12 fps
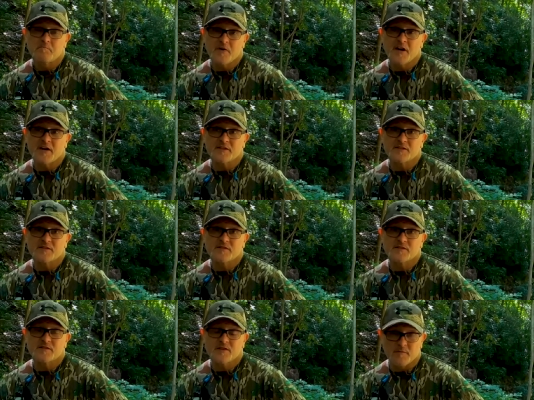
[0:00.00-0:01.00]
but
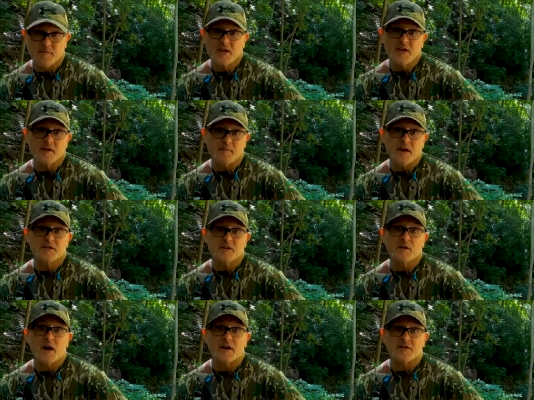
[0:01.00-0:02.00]
to me, it makes
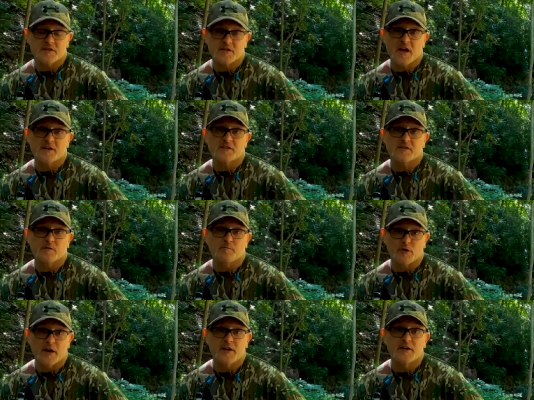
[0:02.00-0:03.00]
a lot of sense to
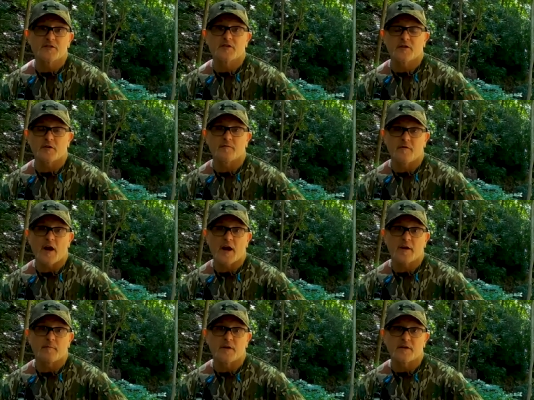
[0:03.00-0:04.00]
blend into your
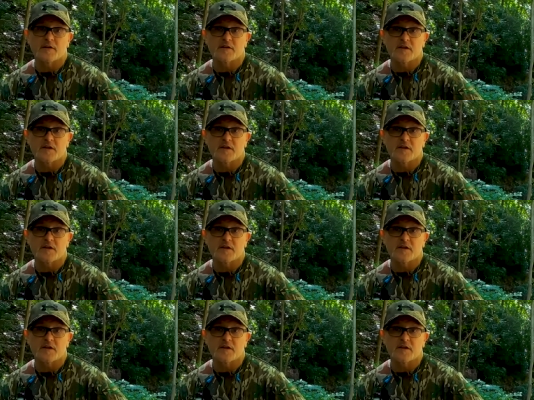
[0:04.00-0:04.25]
environment,